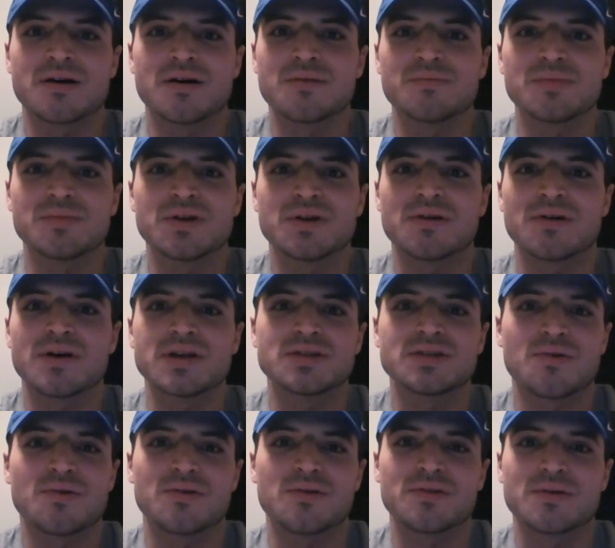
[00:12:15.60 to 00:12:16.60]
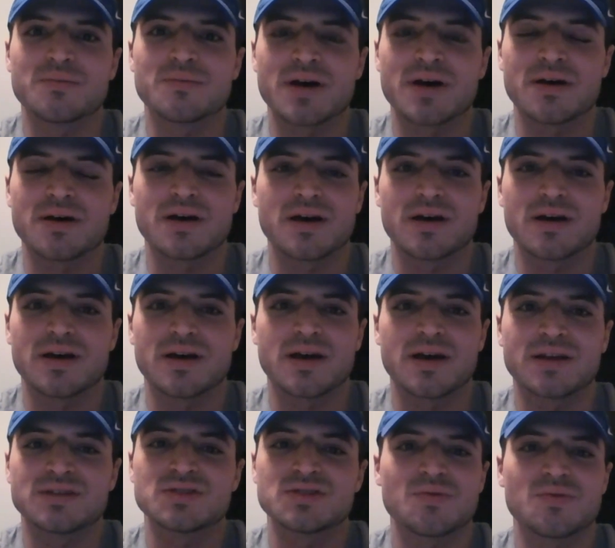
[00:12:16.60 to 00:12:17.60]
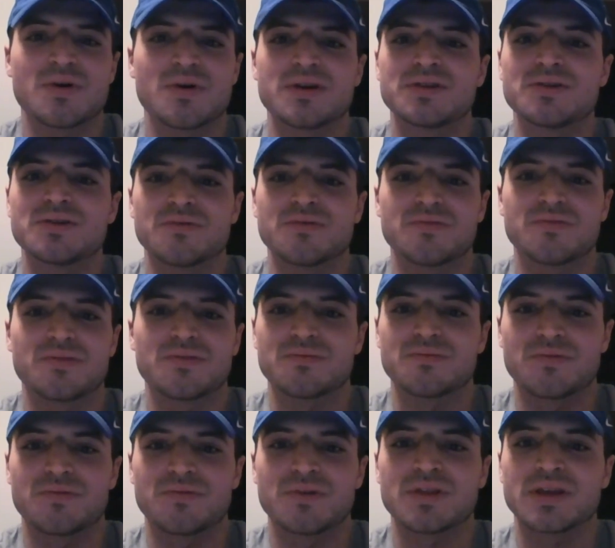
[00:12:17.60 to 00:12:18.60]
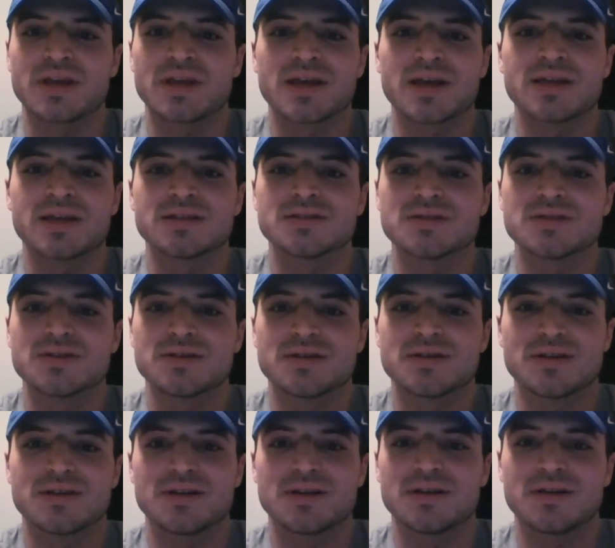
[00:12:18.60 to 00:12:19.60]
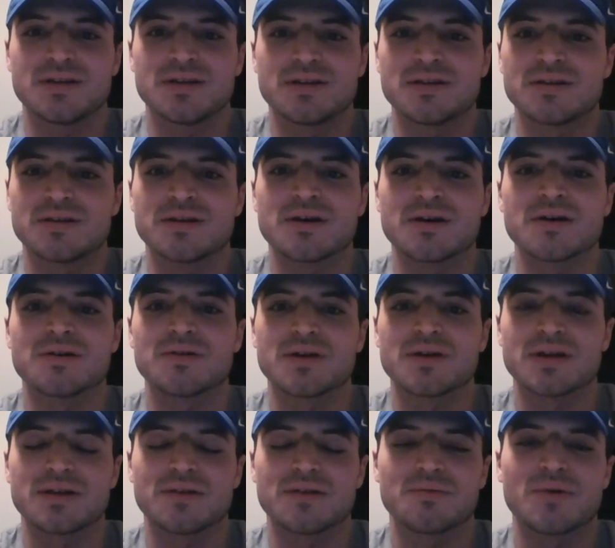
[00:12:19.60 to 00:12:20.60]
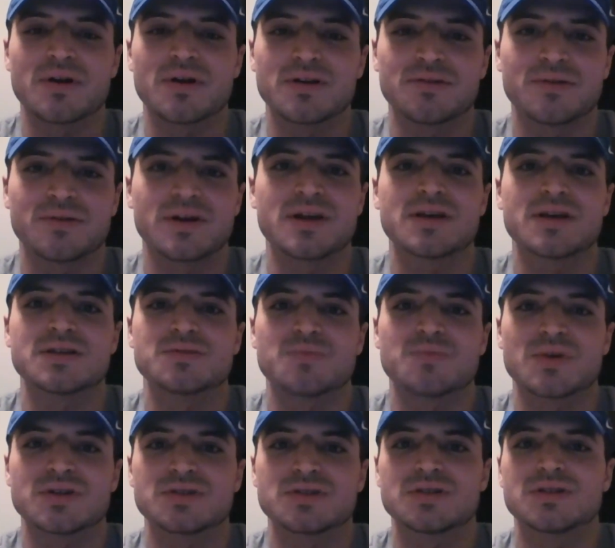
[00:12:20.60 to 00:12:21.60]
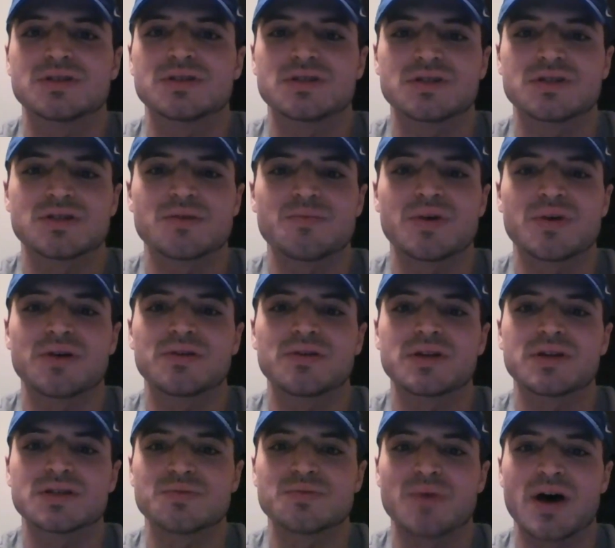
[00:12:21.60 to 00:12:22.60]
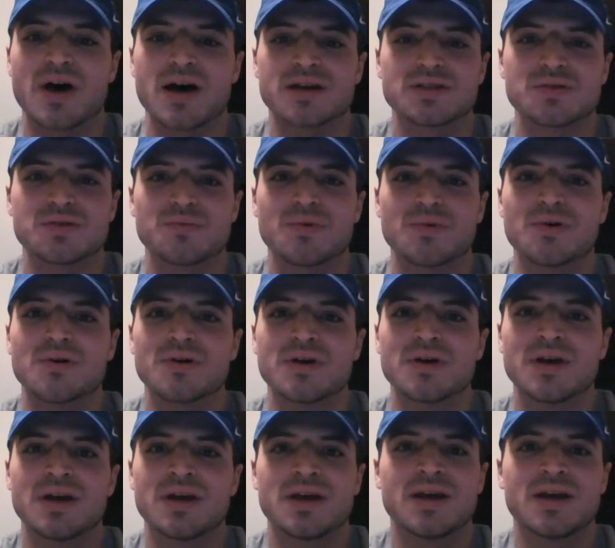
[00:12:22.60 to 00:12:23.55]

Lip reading: you know, I told him I just want to do it for the kids. You know, I want to create as much stability as possible.